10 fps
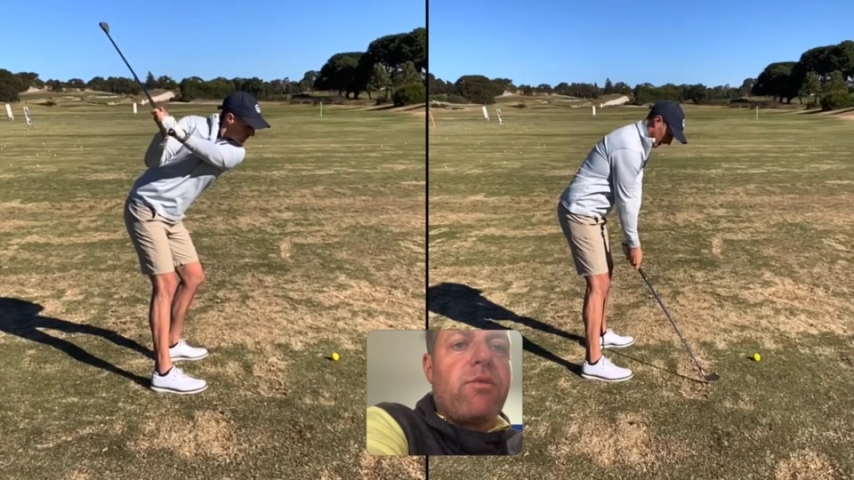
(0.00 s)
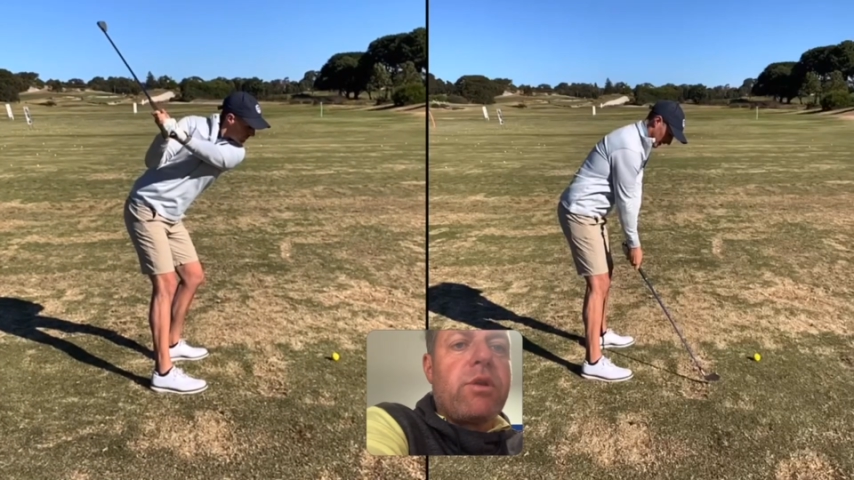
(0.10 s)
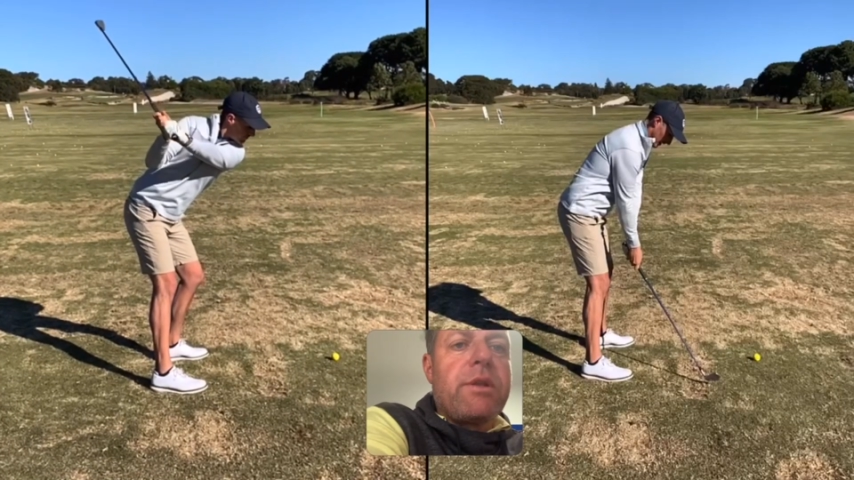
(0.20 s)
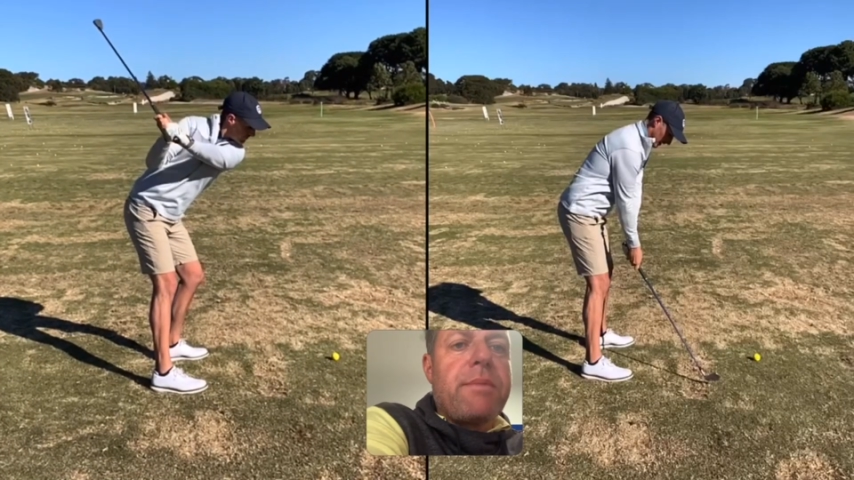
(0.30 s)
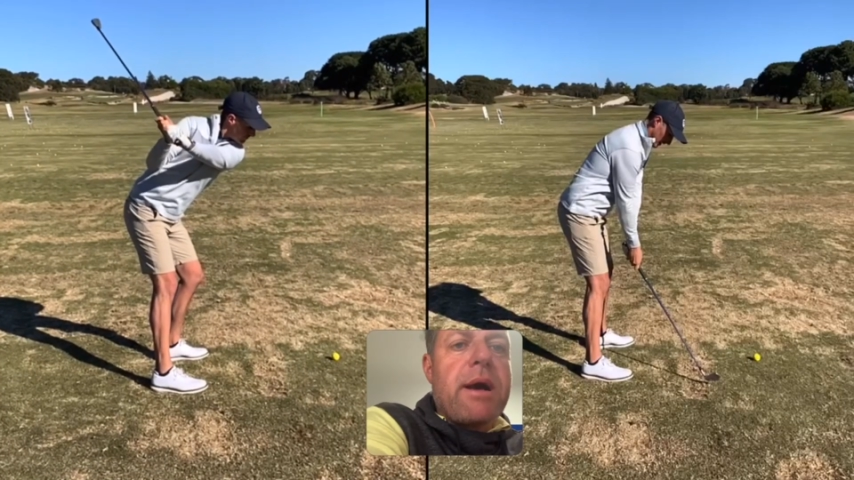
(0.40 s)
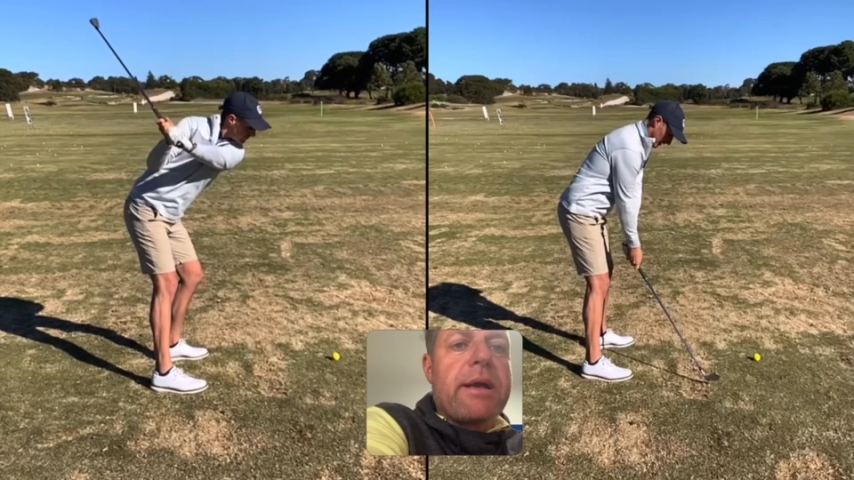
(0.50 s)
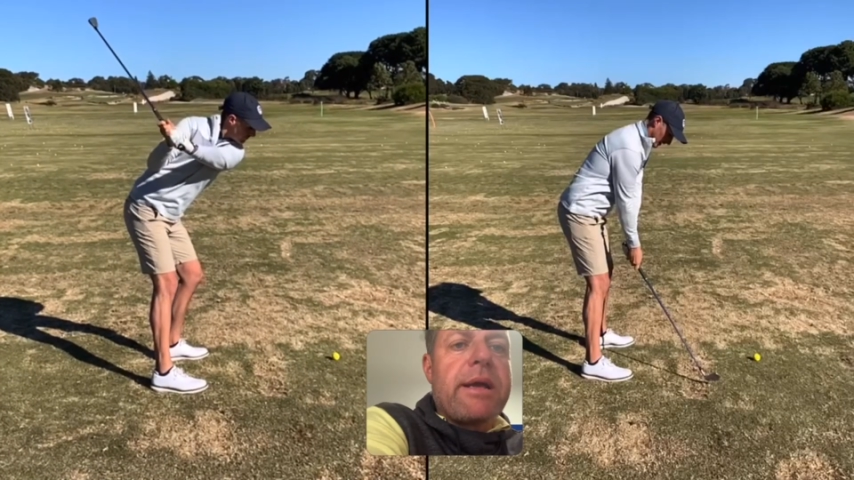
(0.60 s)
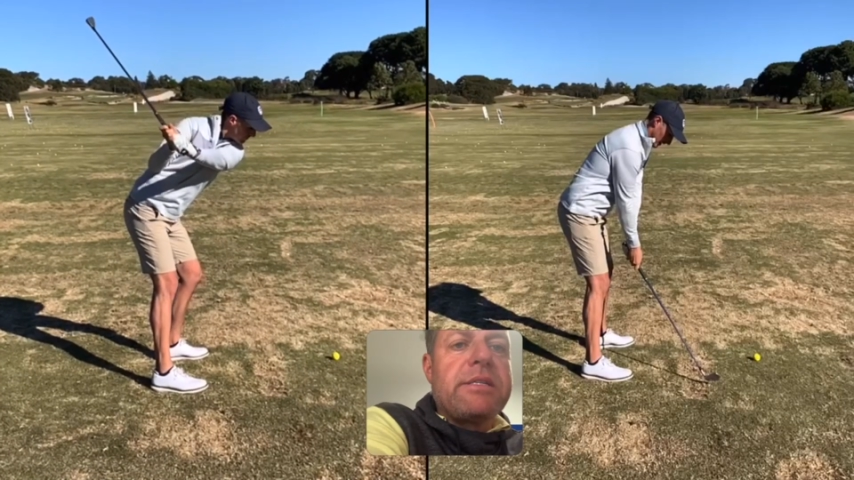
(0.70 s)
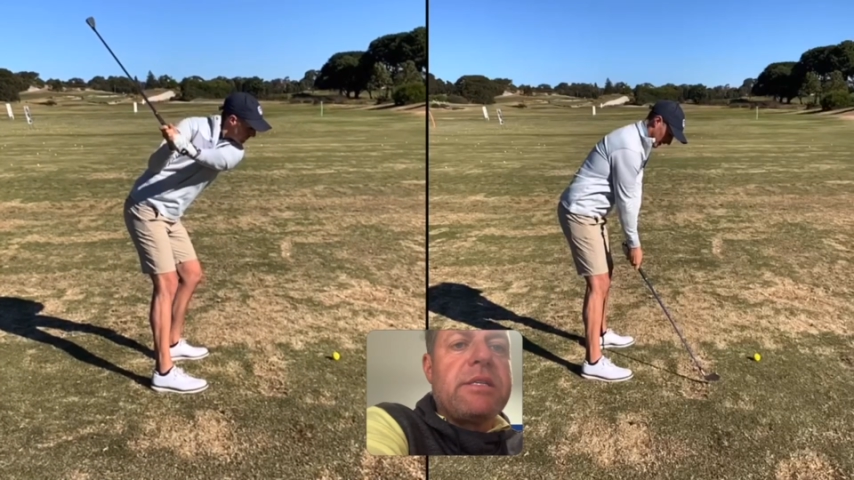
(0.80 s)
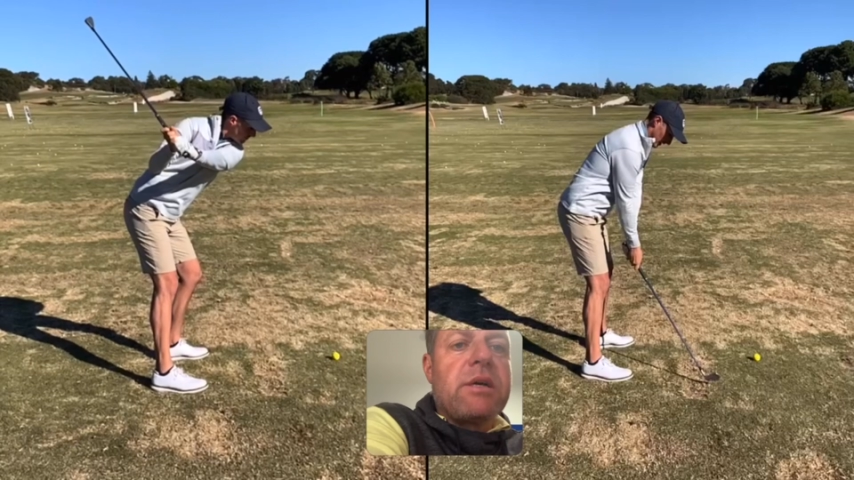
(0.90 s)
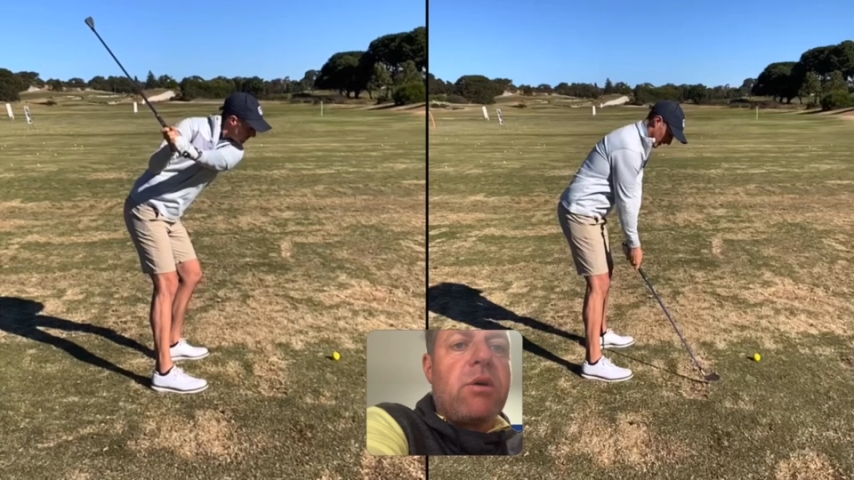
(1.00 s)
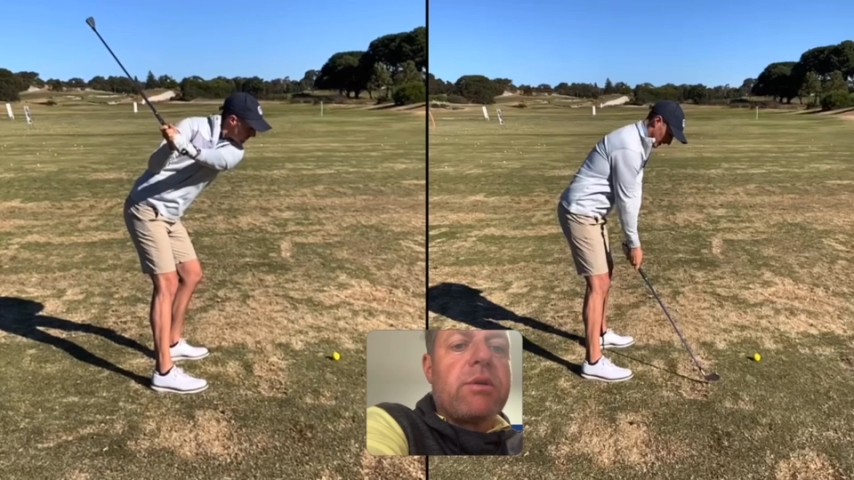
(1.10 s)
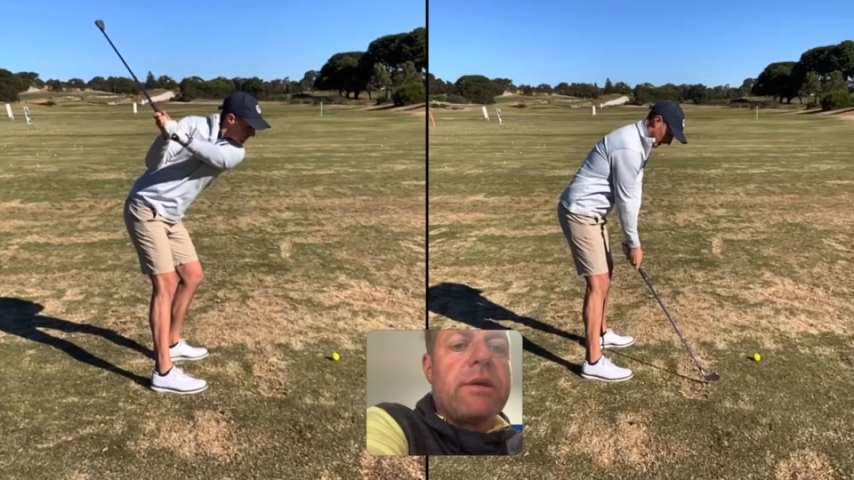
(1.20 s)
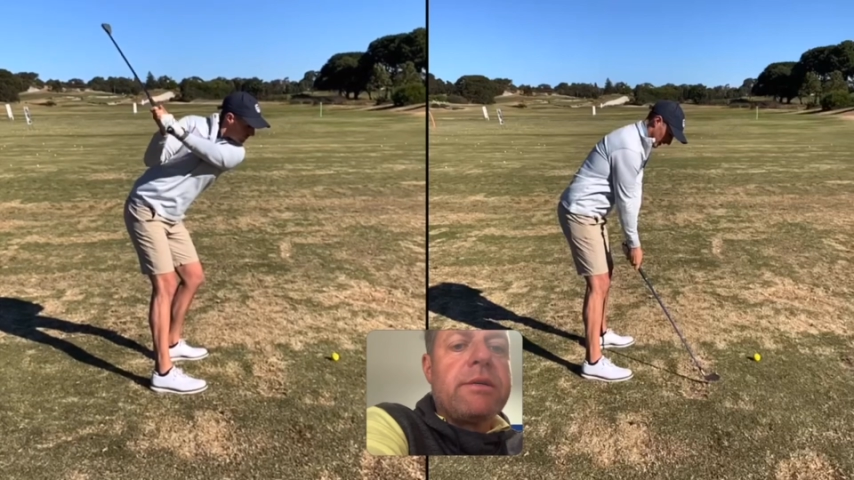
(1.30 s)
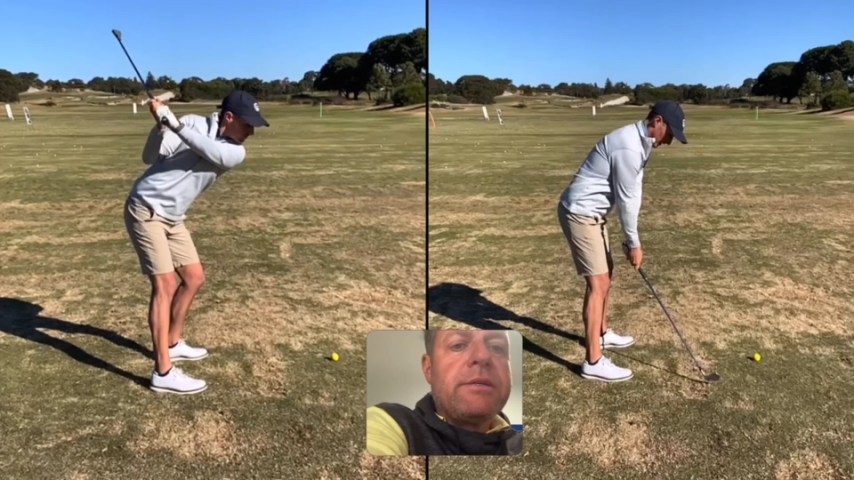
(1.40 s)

14 marker as he's older.